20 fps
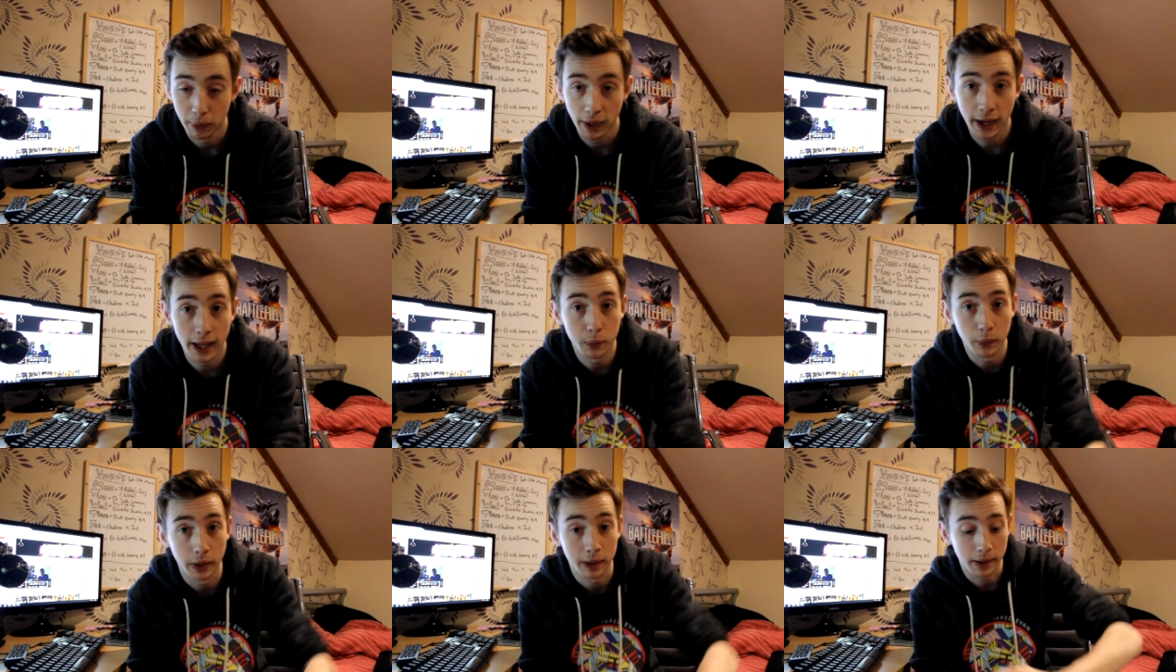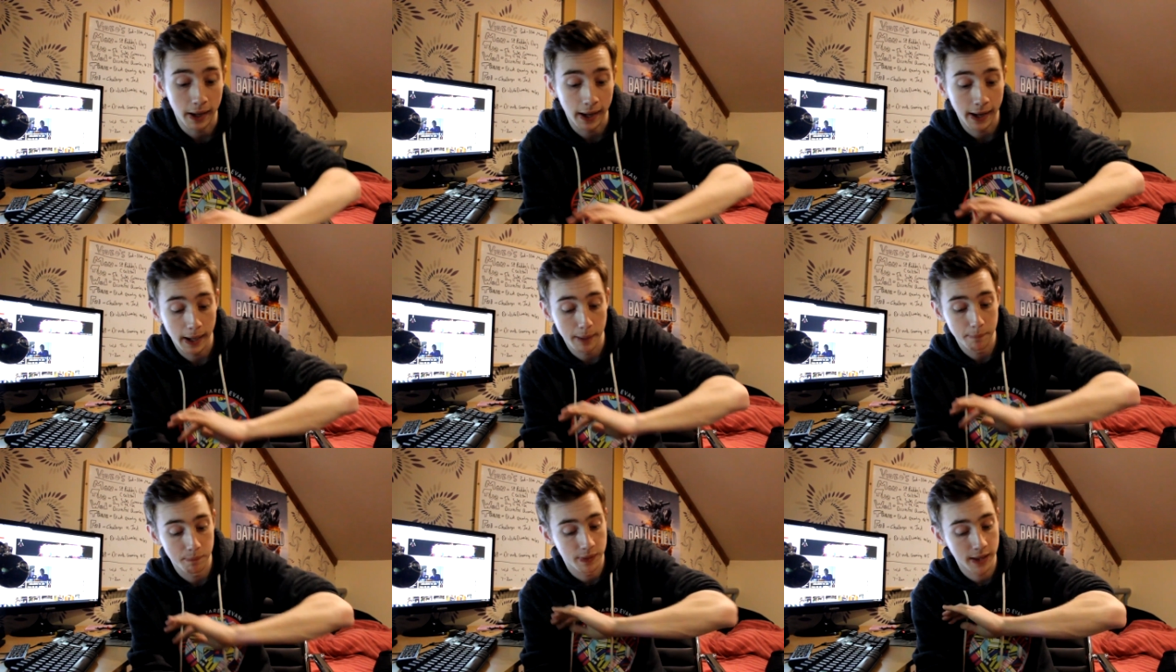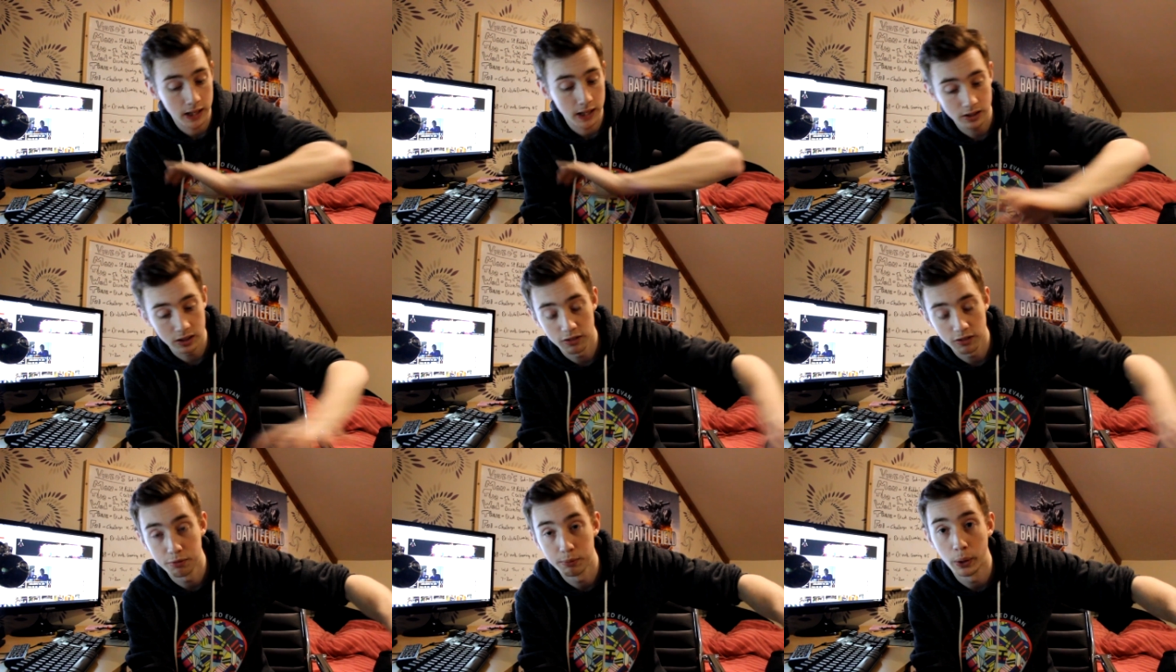But anyway, um,
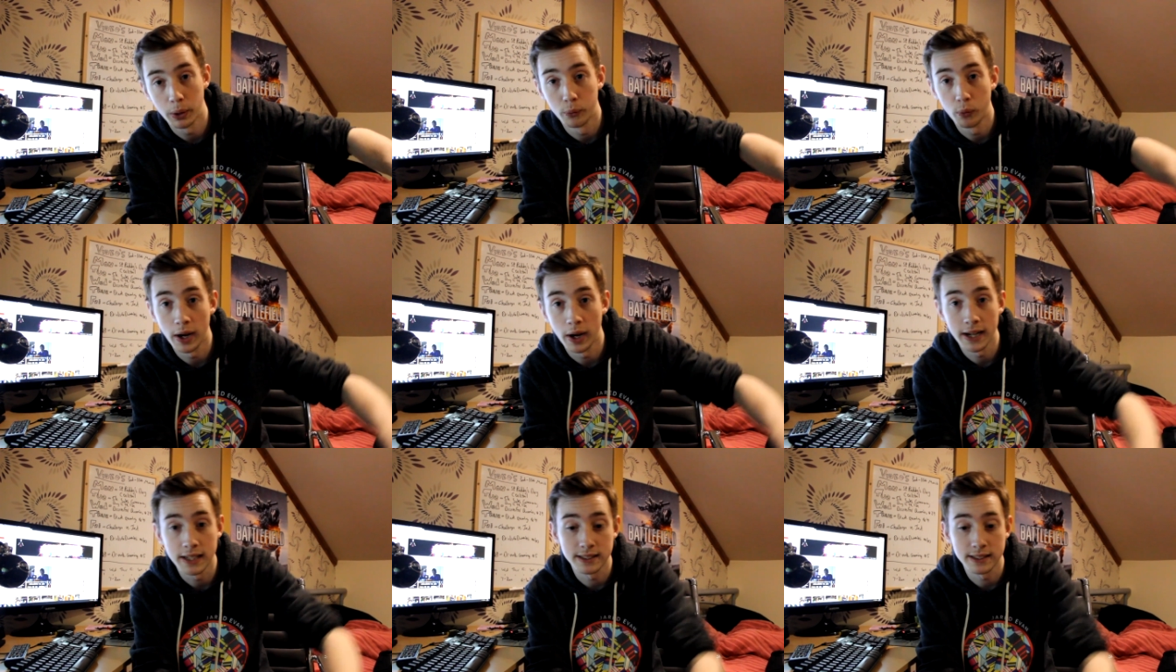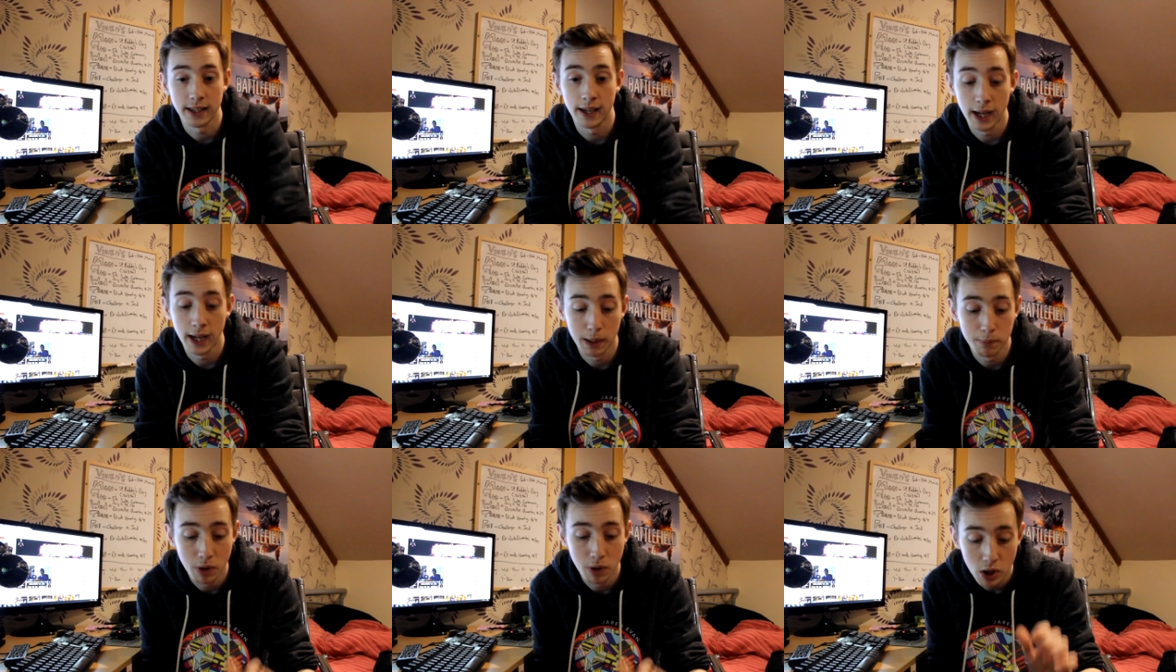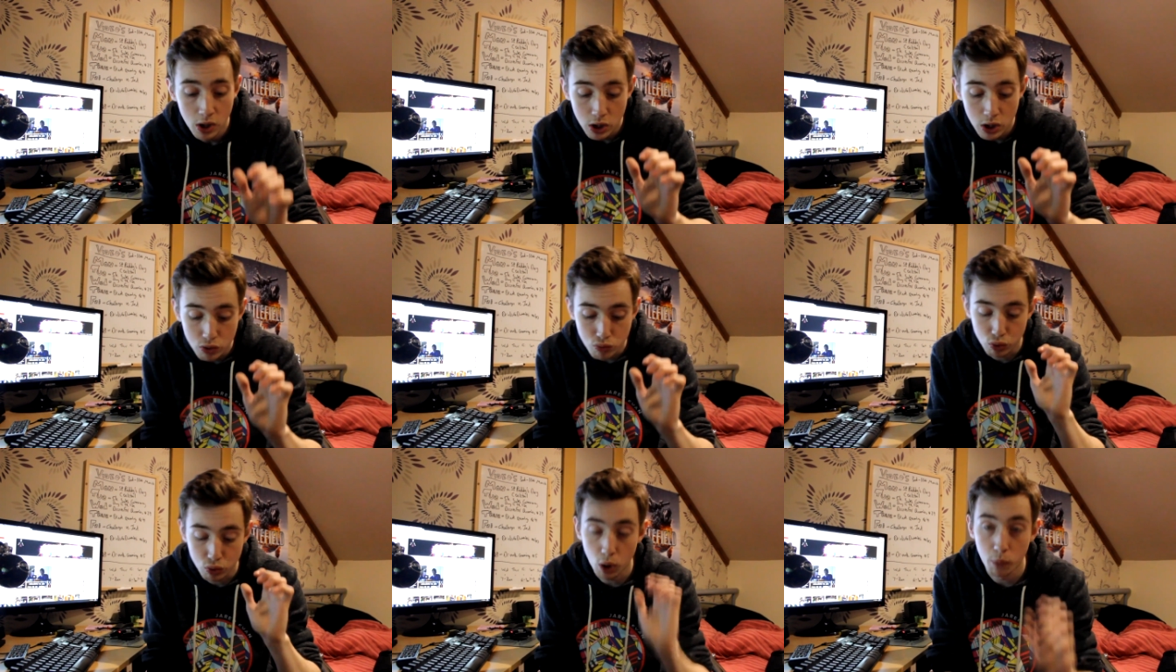that's enough about Rezzed. Um,
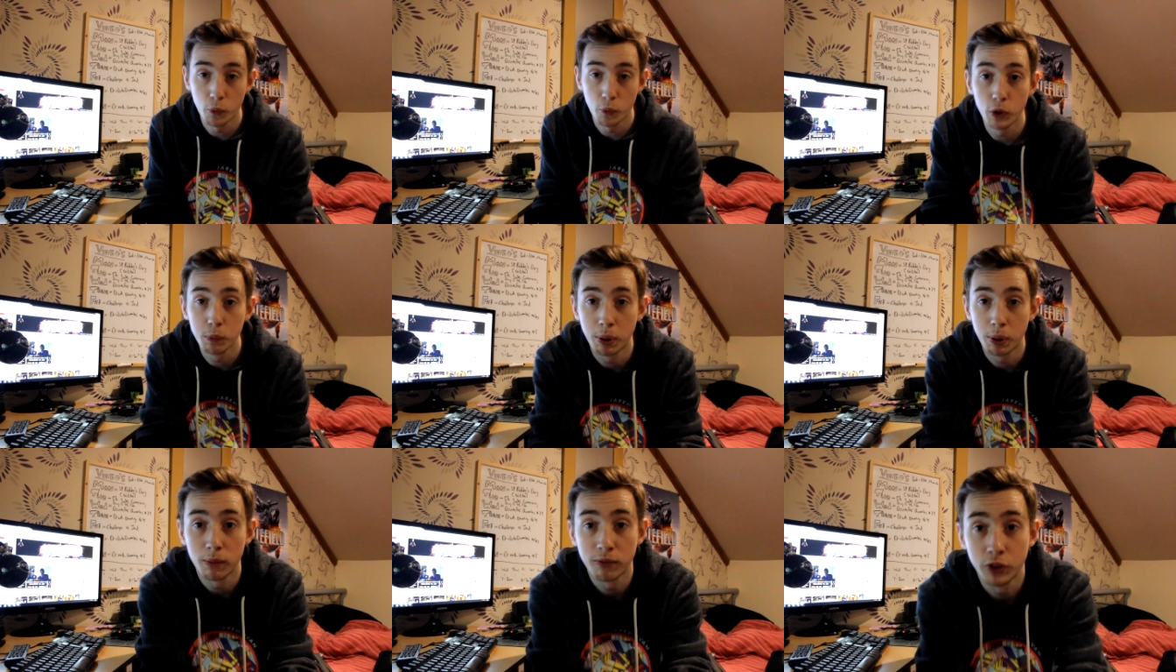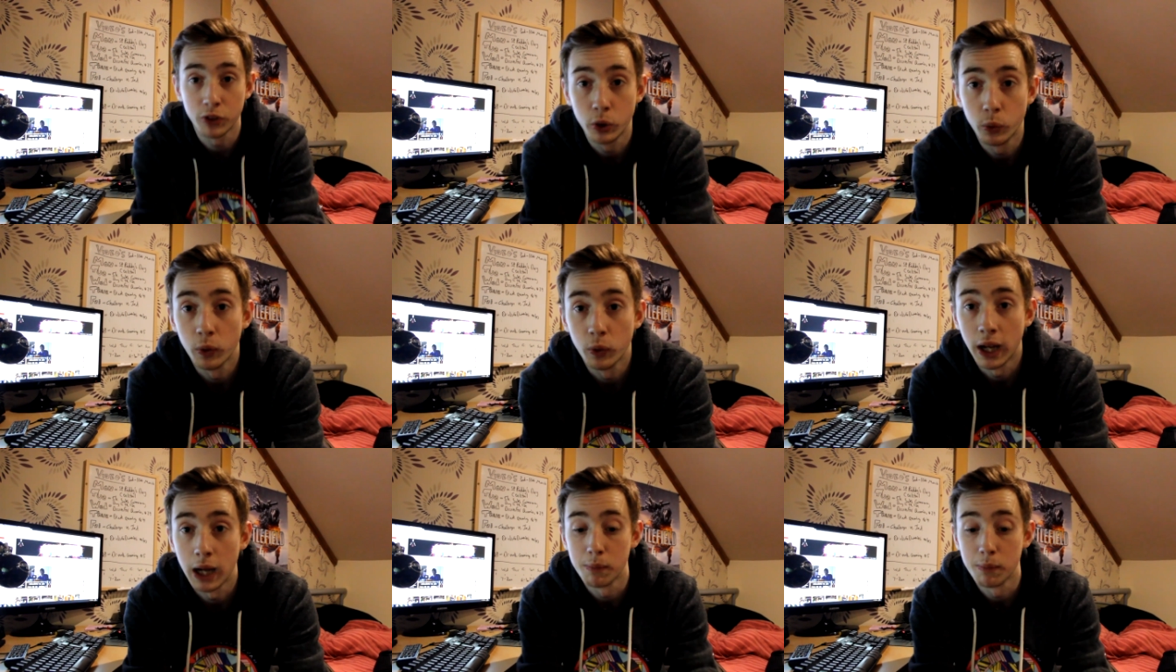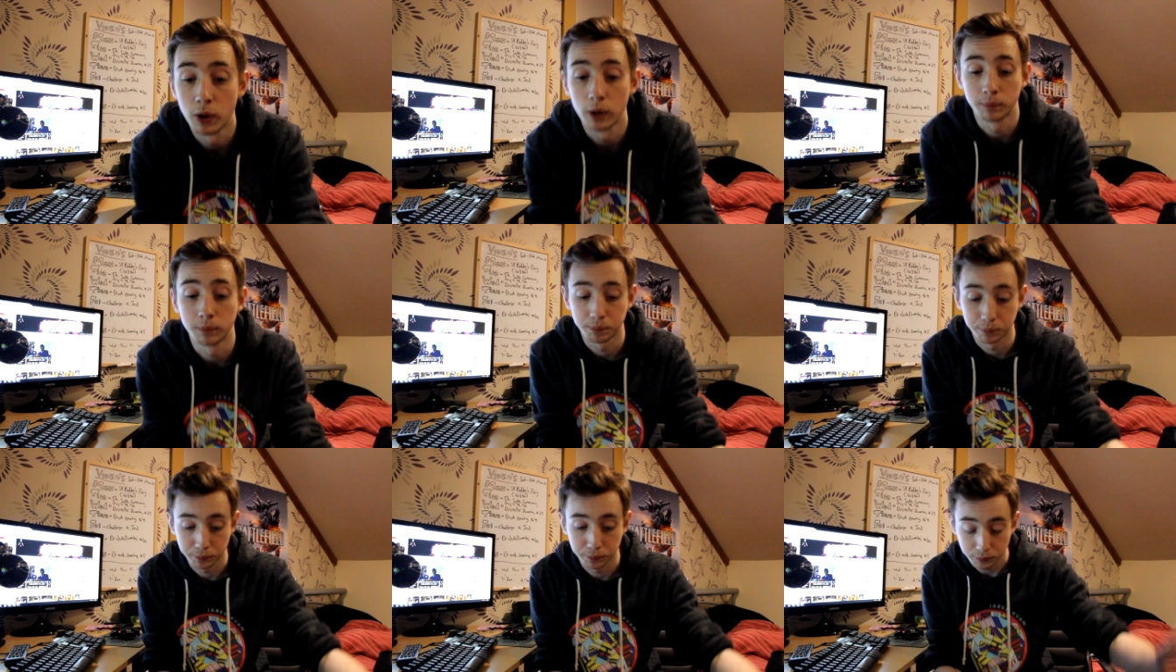got me really pumped for
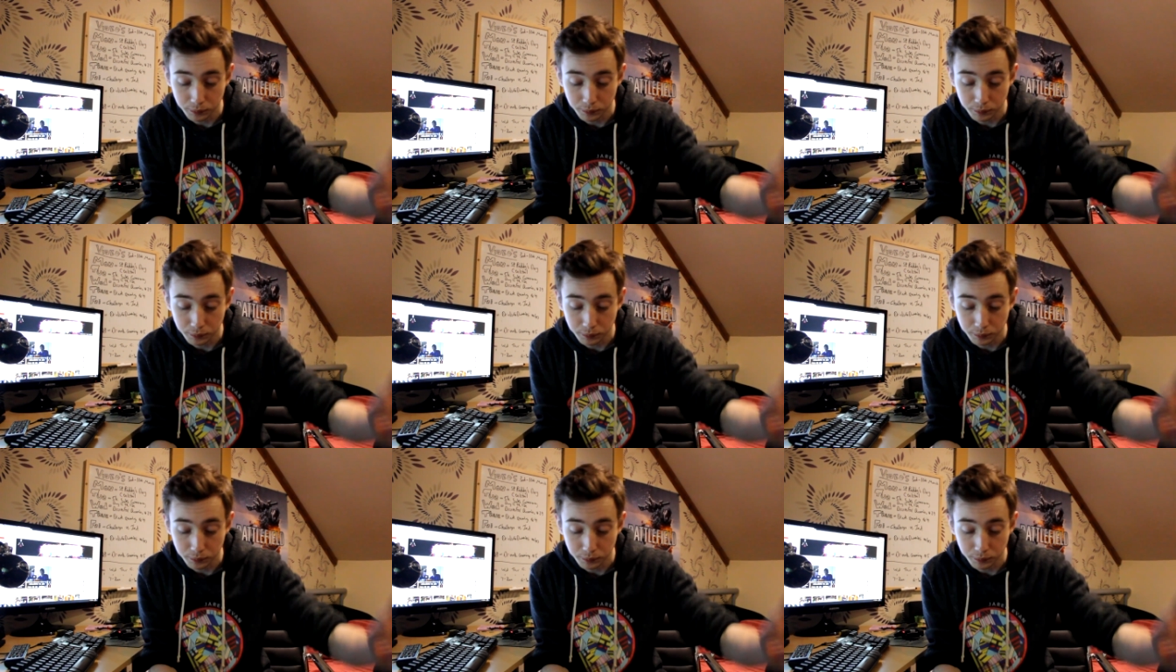Eurogamer.